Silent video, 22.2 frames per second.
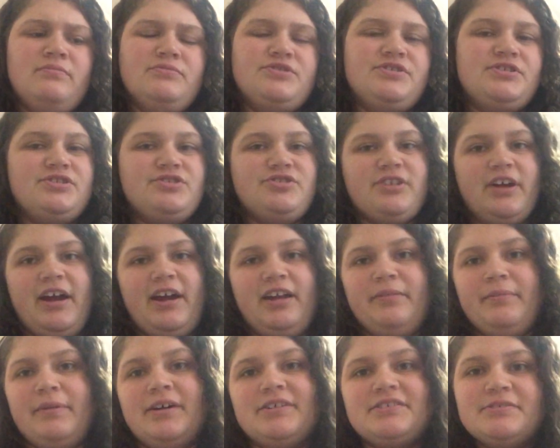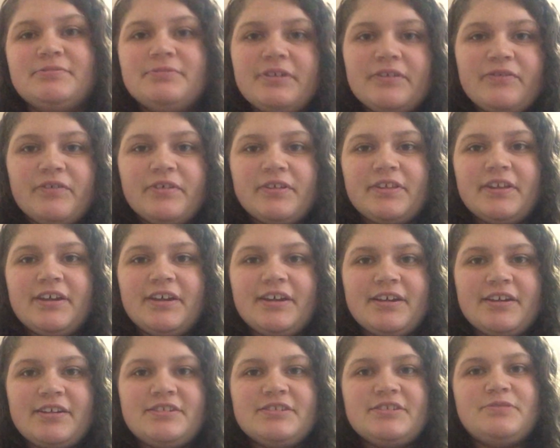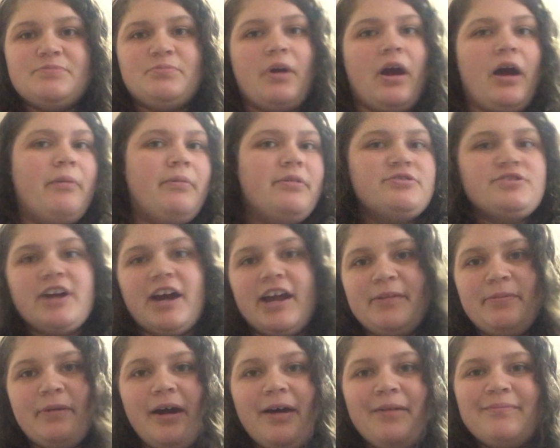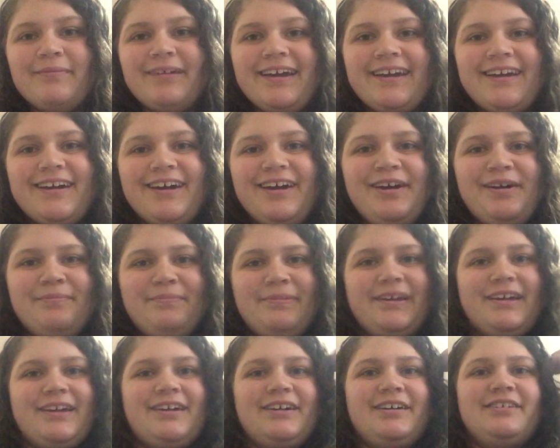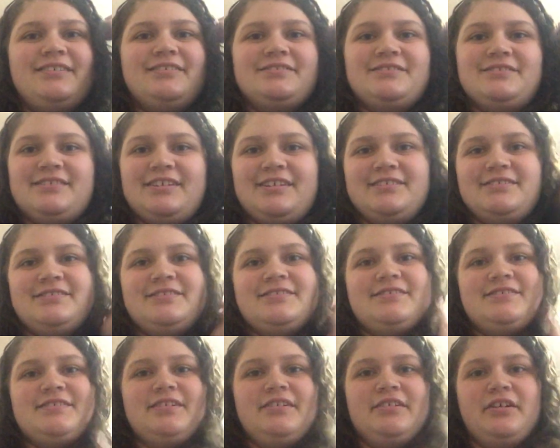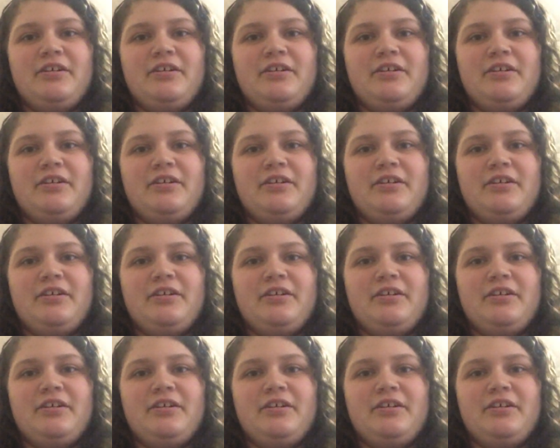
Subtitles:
just chat about some different things, probably chat about makeup because that's,